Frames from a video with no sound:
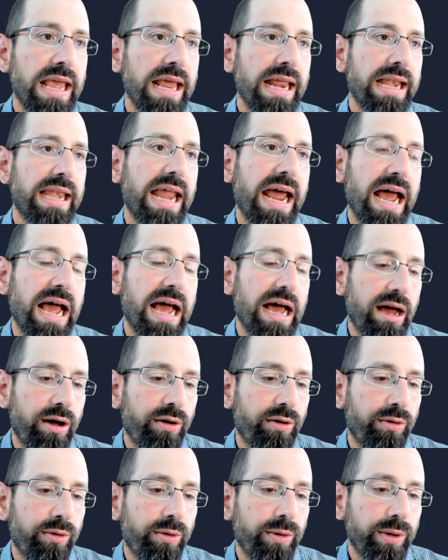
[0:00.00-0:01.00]

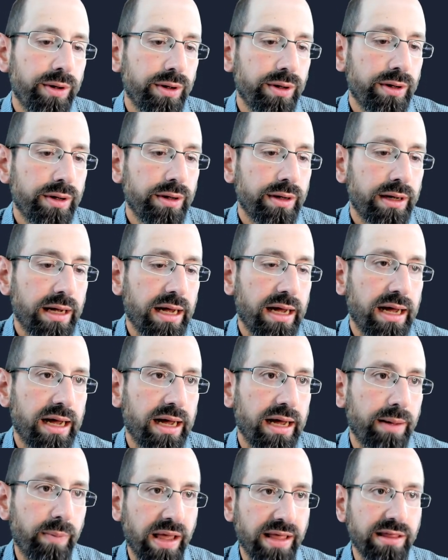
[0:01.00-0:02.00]
Now,
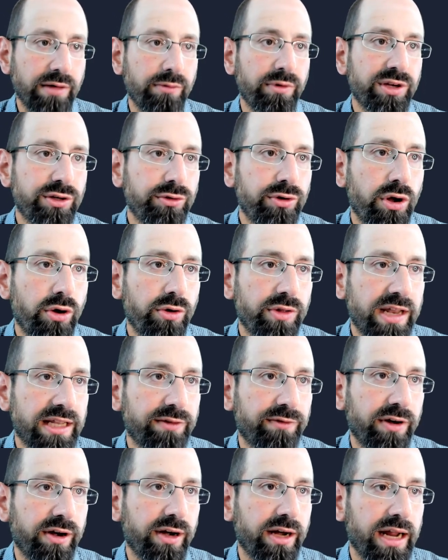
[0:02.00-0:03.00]
and then we do know that at the
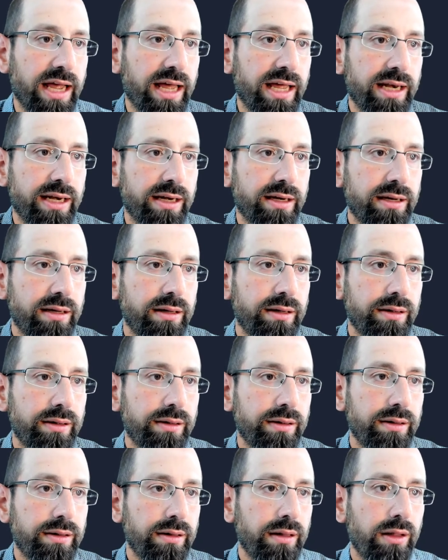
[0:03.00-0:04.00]
very end,
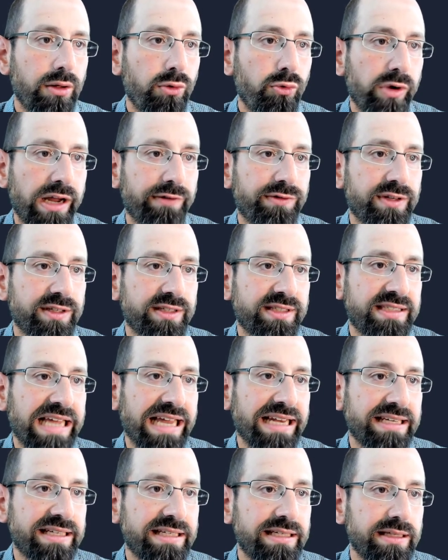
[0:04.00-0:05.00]
we have to
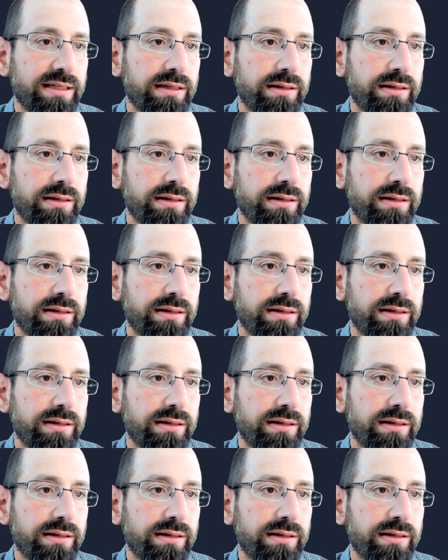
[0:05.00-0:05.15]
set